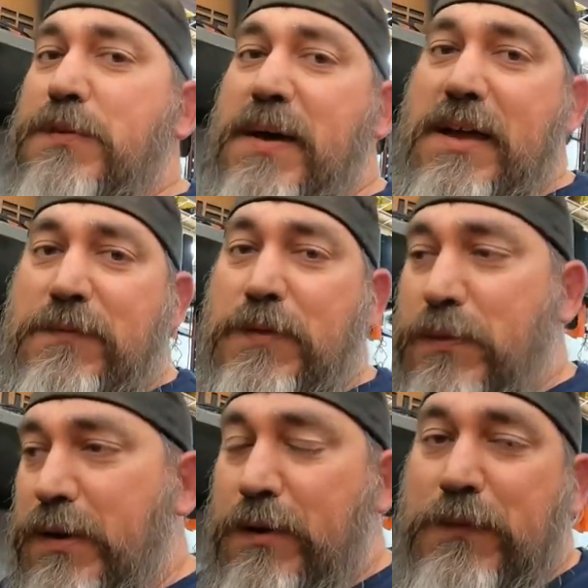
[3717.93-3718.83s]
too bad for
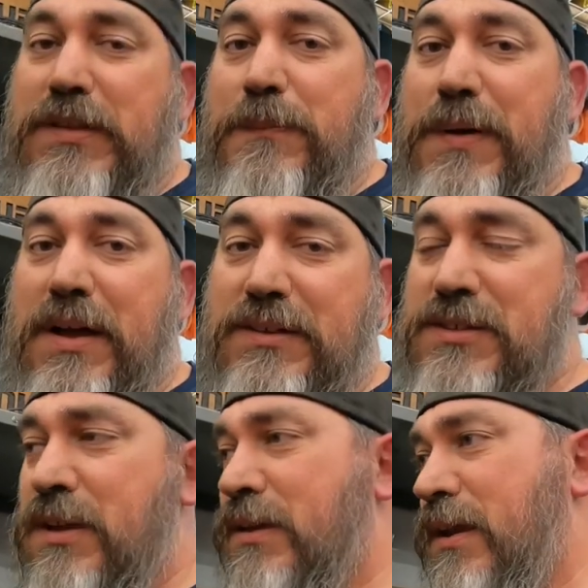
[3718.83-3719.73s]
three hundred fifty bucks.